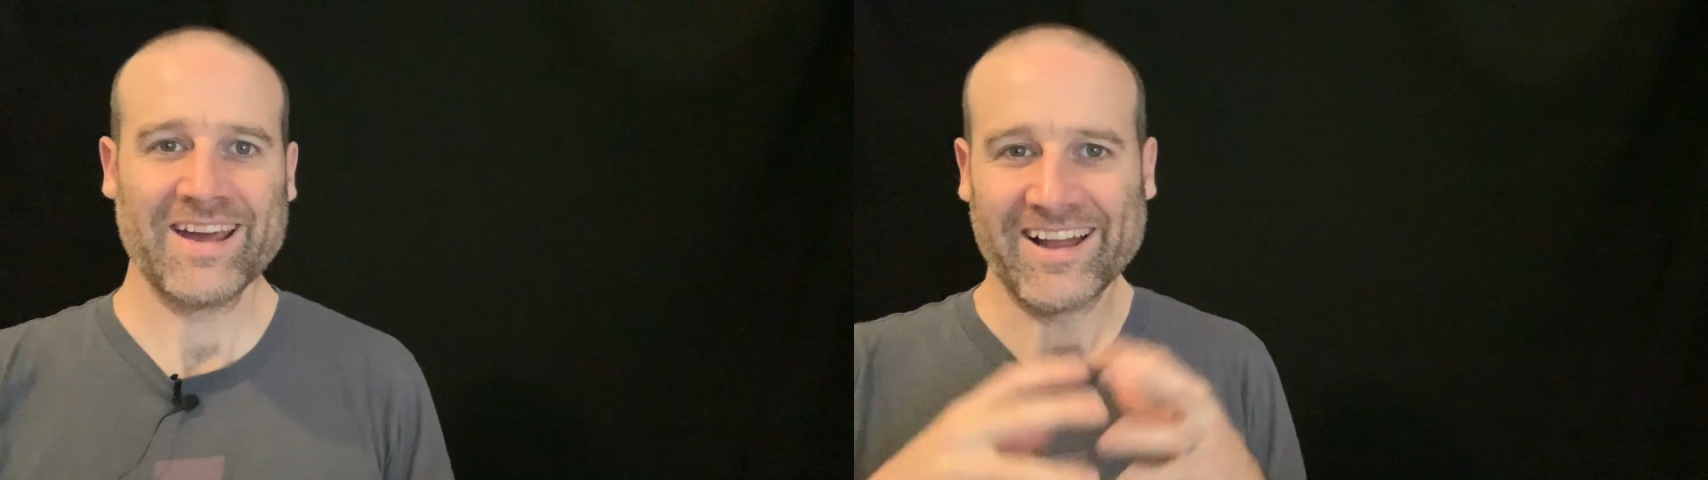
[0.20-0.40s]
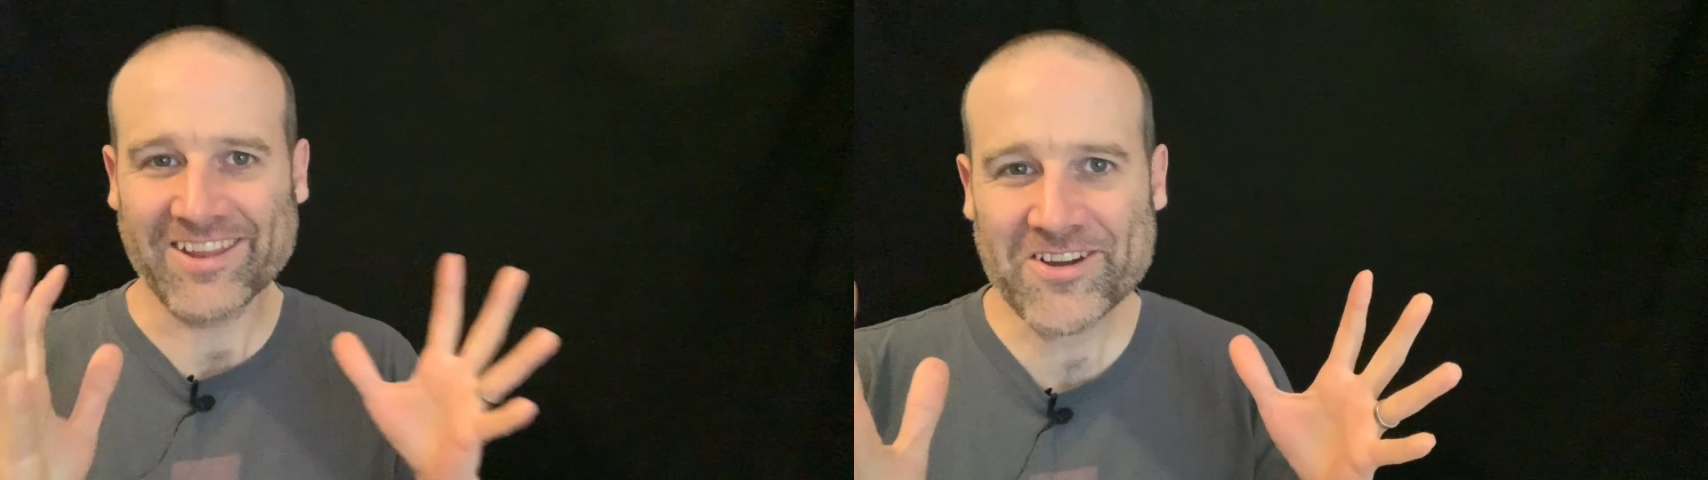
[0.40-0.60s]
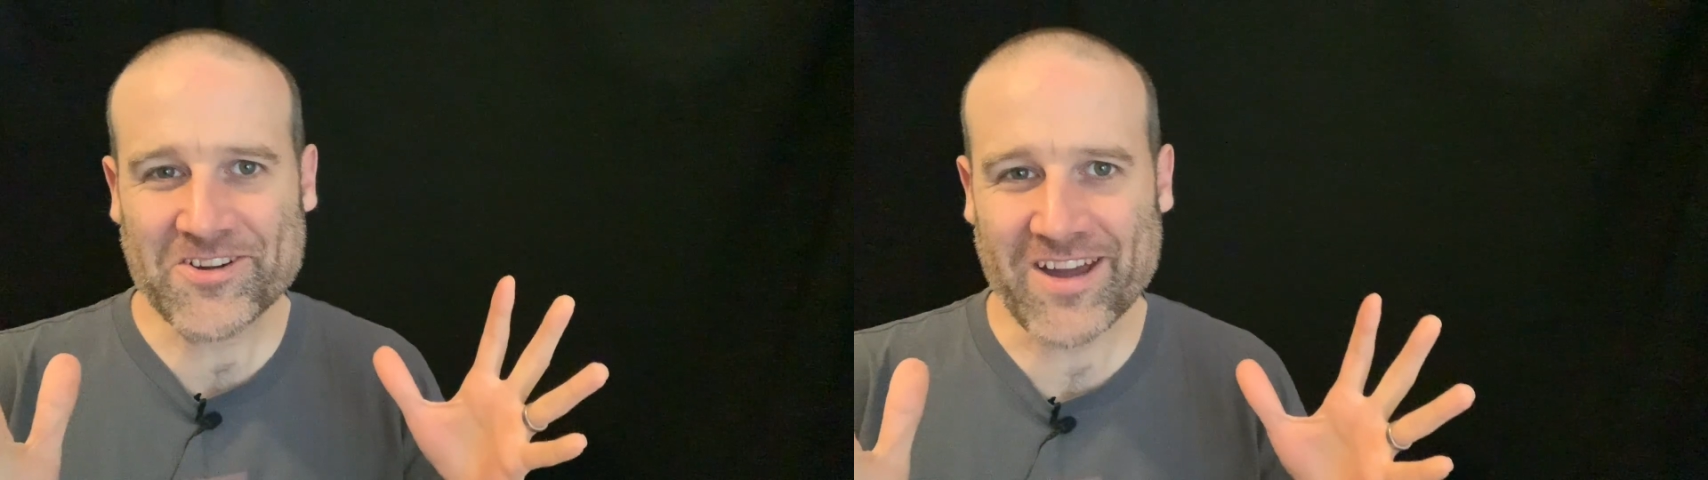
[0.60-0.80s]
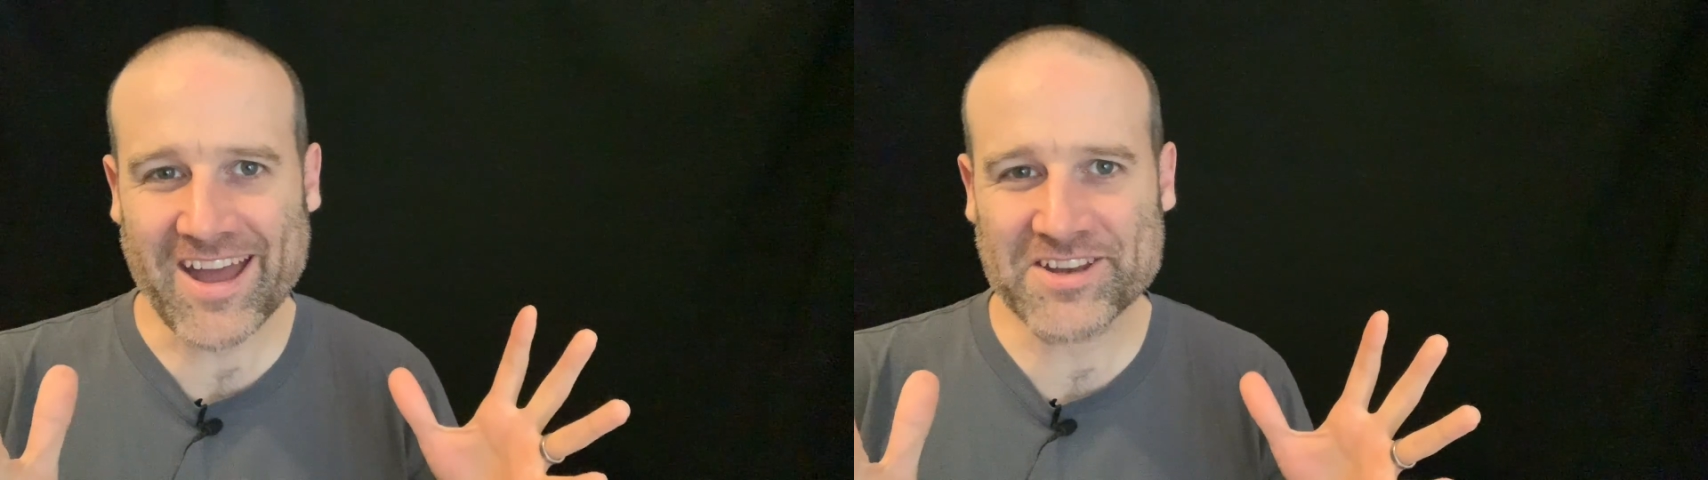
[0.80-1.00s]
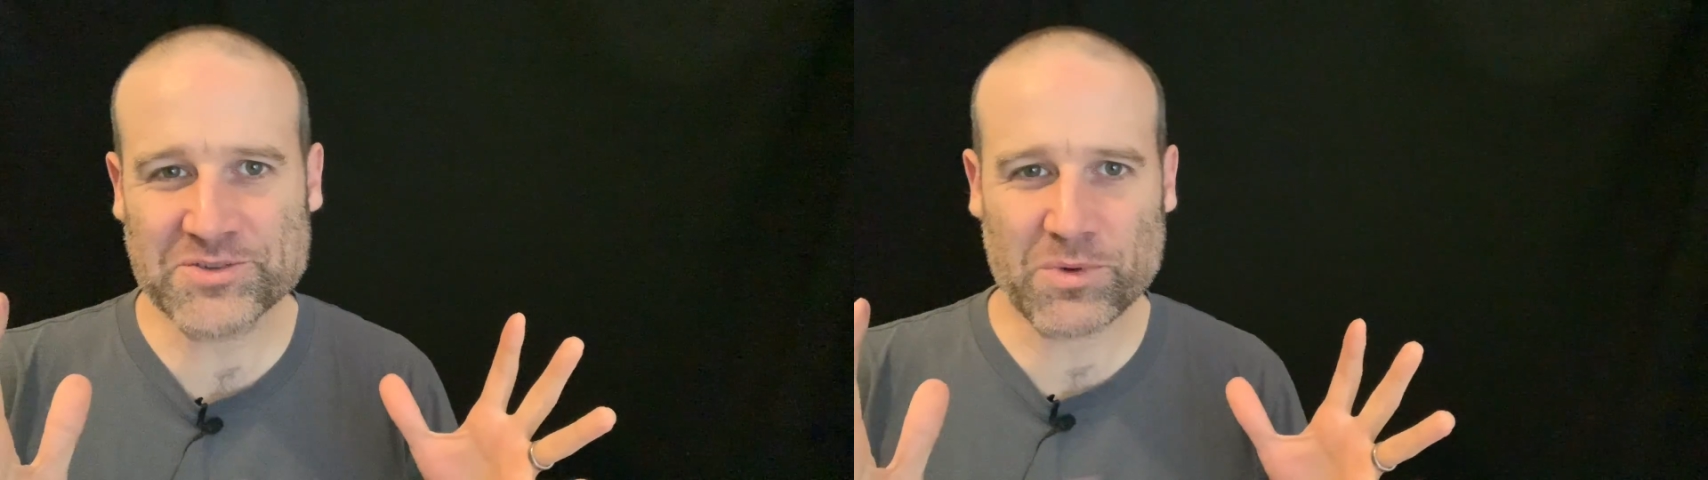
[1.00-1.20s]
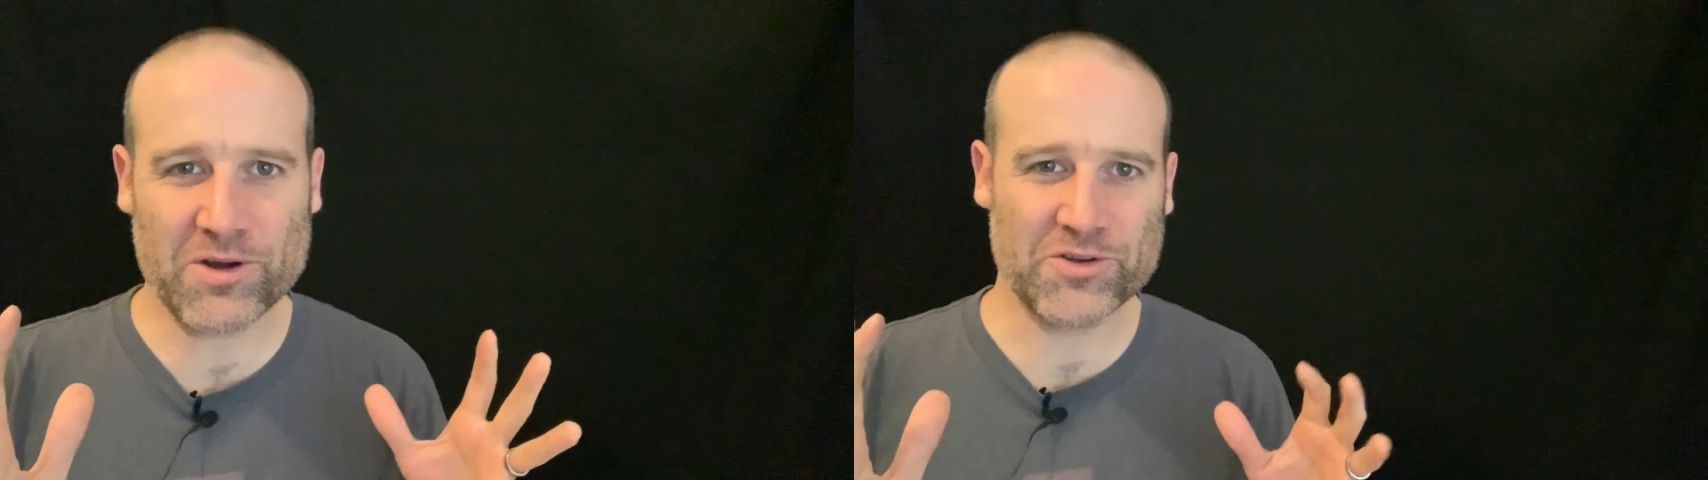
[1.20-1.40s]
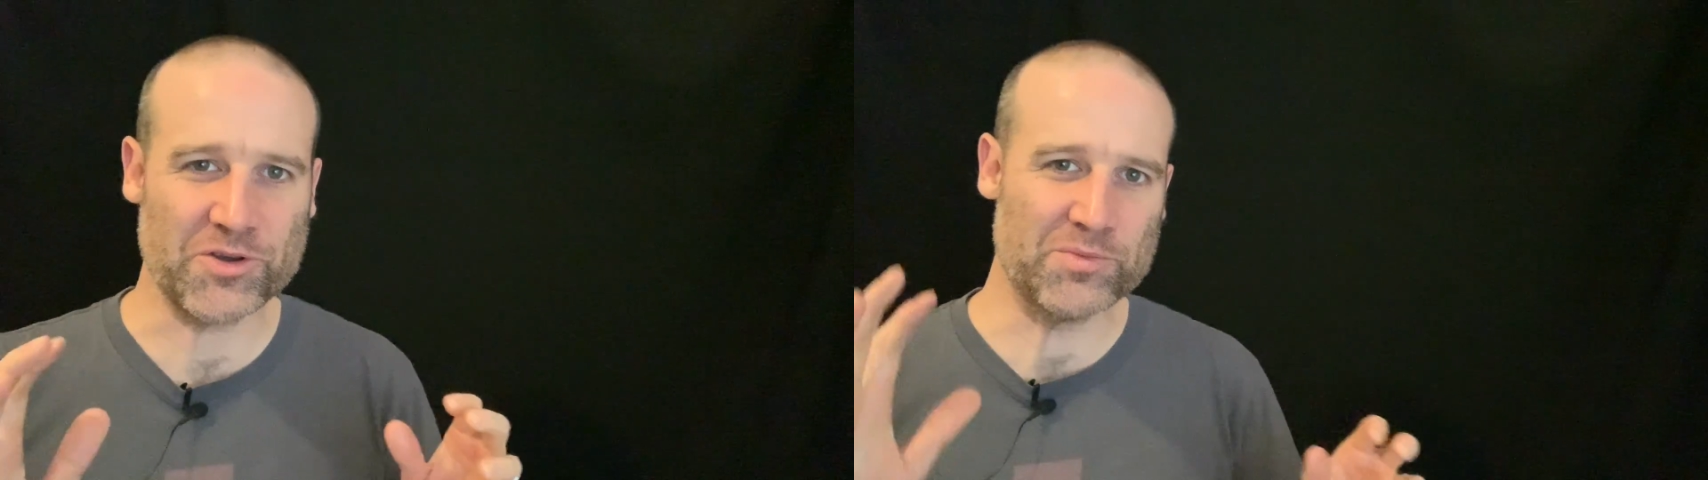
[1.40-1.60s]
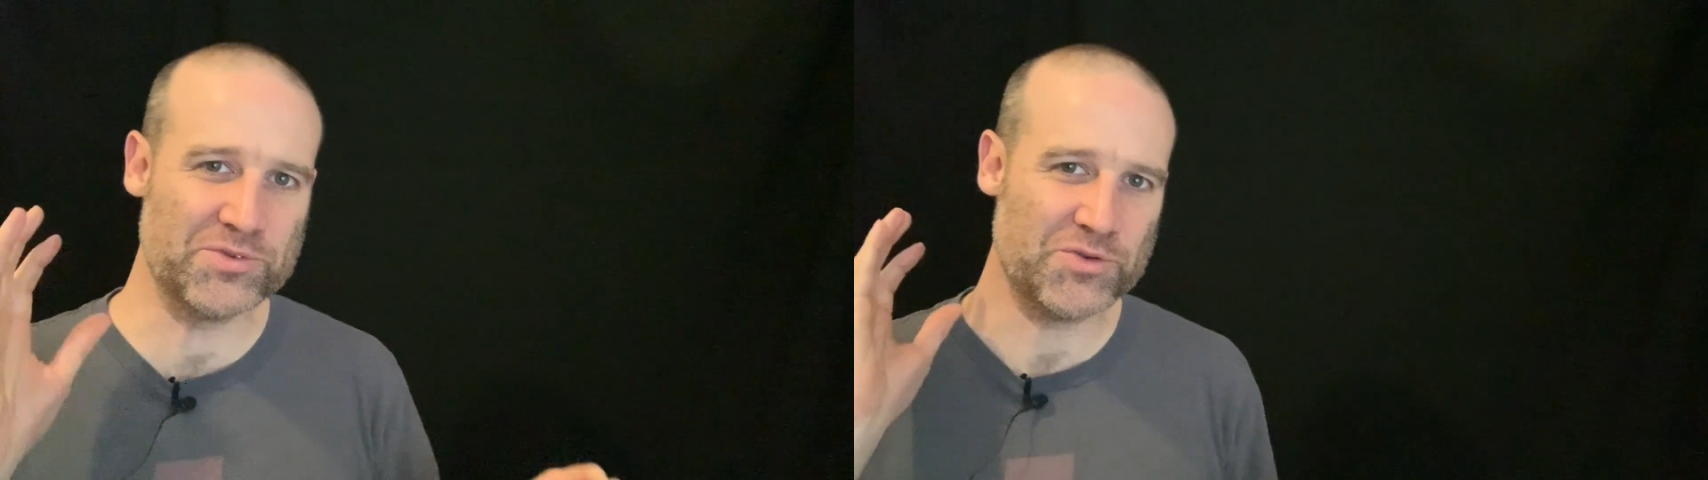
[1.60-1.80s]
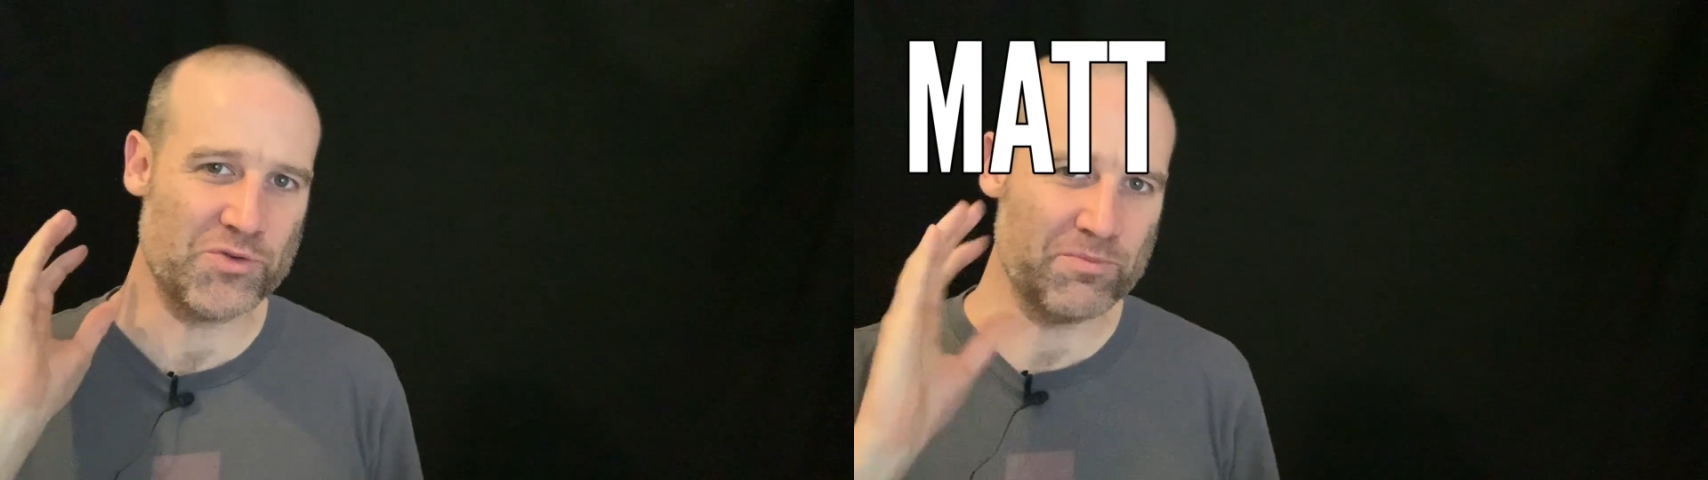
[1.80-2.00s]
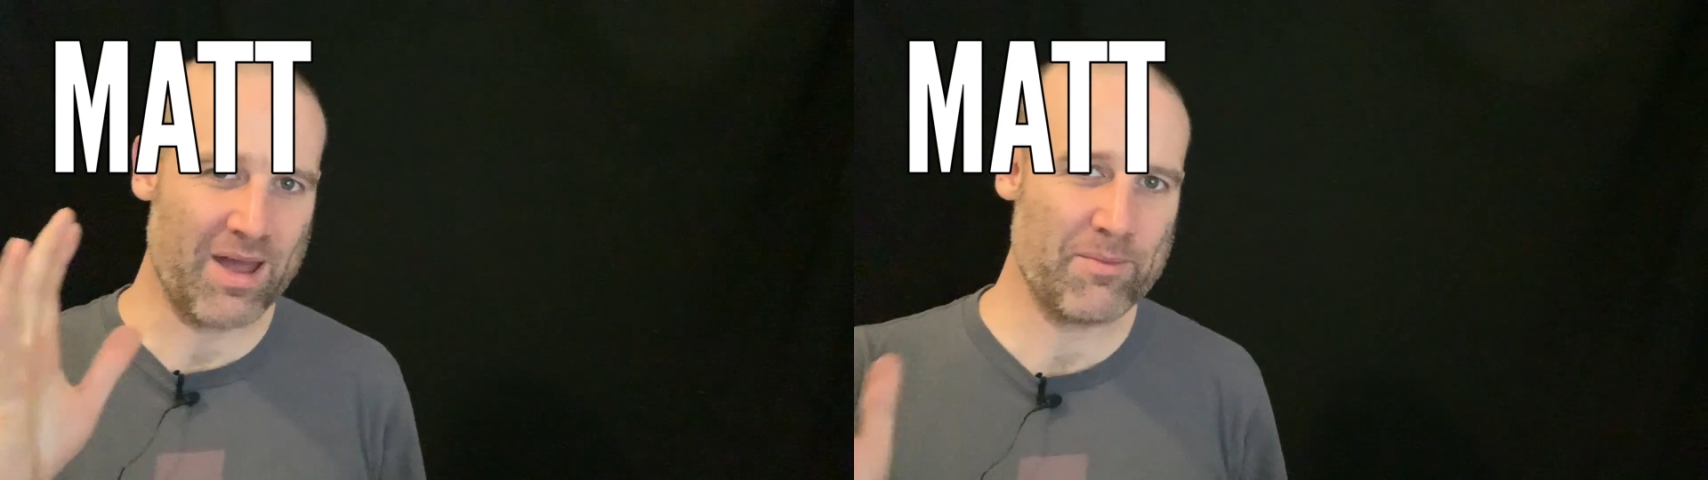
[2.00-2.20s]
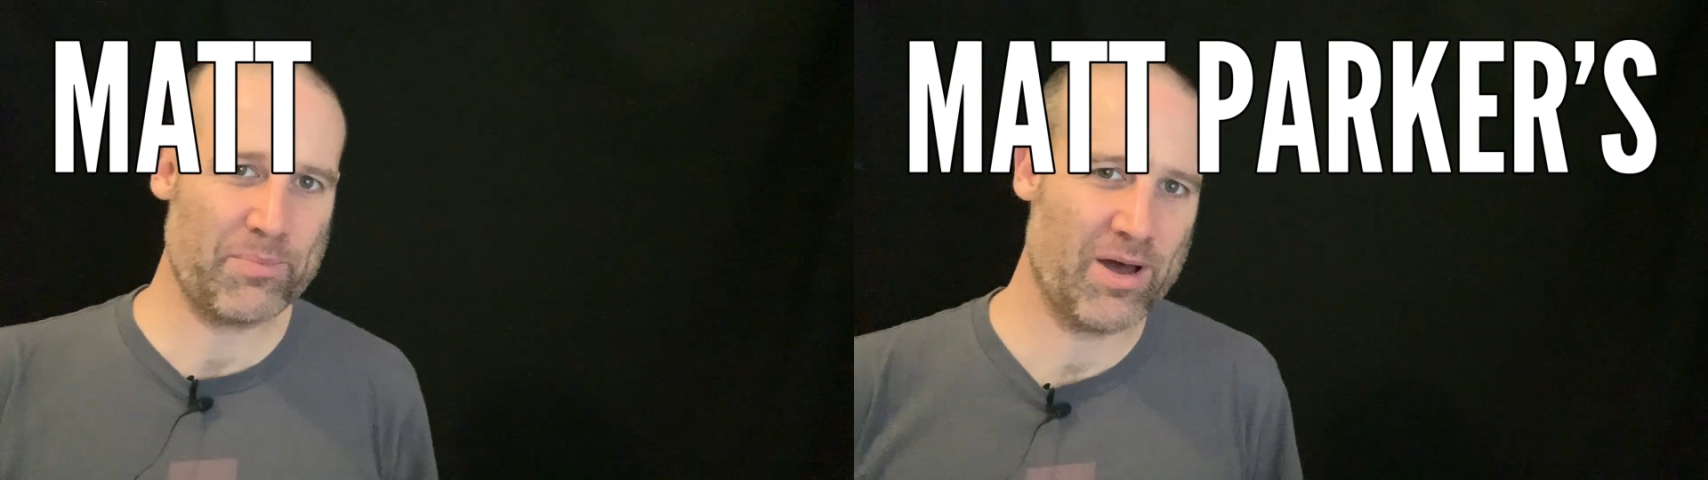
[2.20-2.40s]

Hello and welcome to Matt